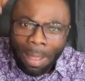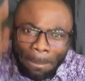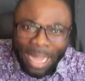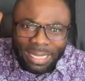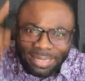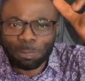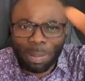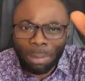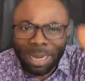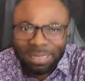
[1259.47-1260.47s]
May that
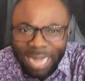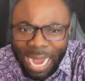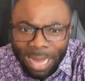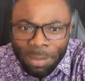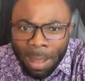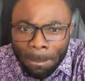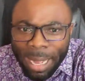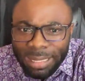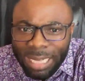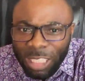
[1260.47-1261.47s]
power die.
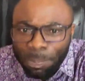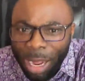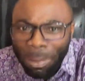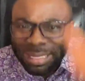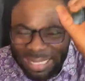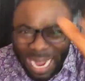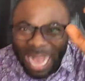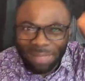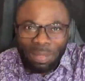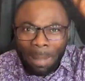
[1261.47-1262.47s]
May that power
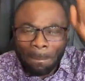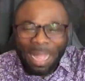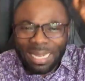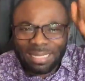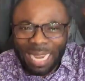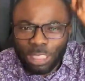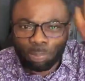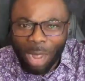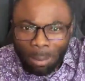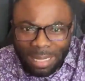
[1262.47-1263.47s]
die. May that
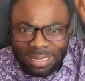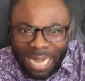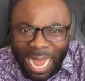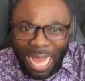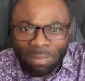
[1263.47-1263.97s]
power die.